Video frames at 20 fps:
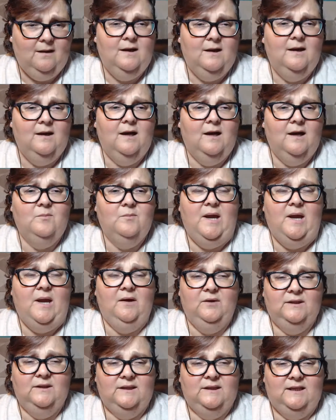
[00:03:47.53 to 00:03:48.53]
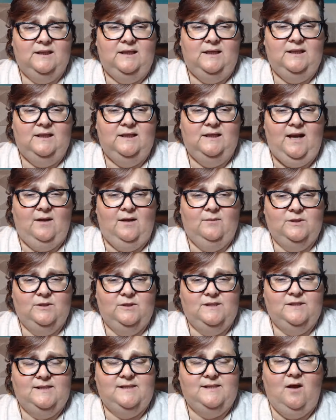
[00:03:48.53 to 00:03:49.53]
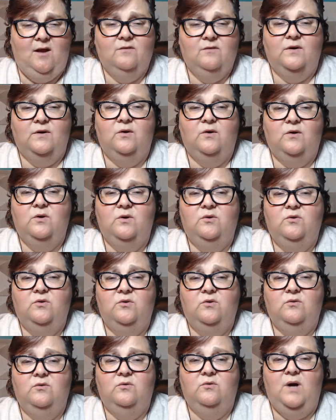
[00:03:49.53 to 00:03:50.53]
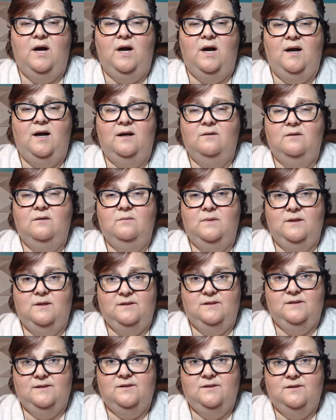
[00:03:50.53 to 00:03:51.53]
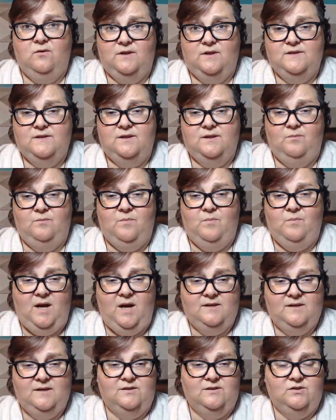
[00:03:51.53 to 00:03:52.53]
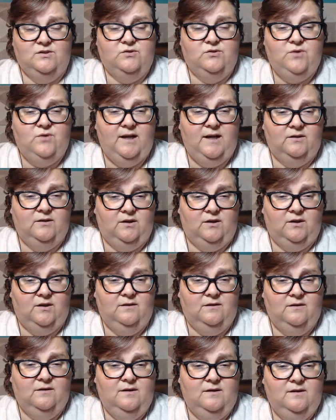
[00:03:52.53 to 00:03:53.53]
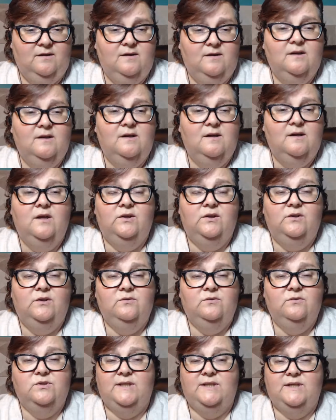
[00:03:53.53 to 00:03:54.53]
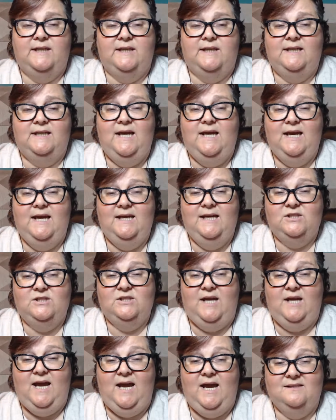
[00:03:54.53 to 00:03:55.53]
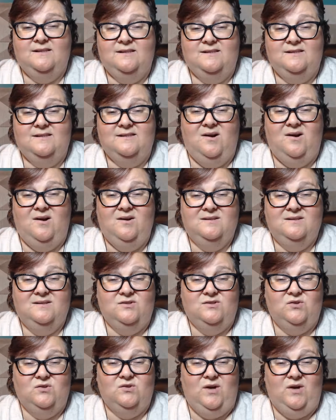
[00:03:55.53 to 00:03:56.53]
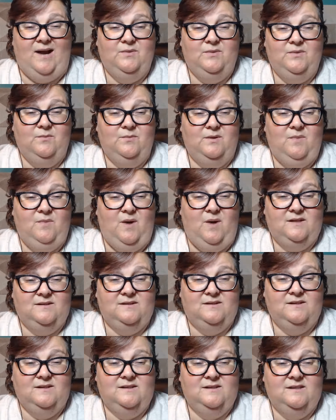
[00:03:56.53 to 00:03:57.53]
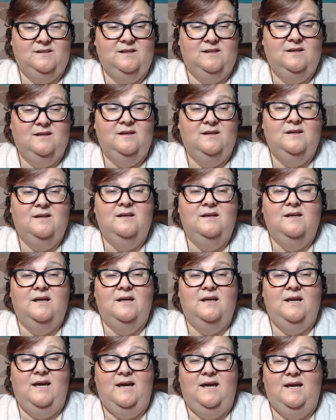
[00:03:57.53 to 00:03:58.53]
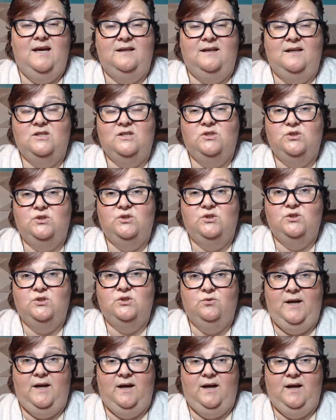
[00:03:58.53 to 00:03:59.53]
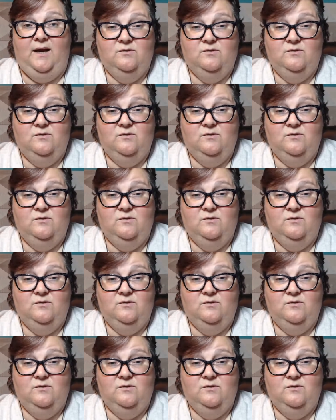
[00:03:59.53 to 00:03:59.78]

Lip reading: Apparently, Albert DeSalvo, who is known as the Boston Strangler, used to catch cats and dogs and trap them in boxes and shoot arrows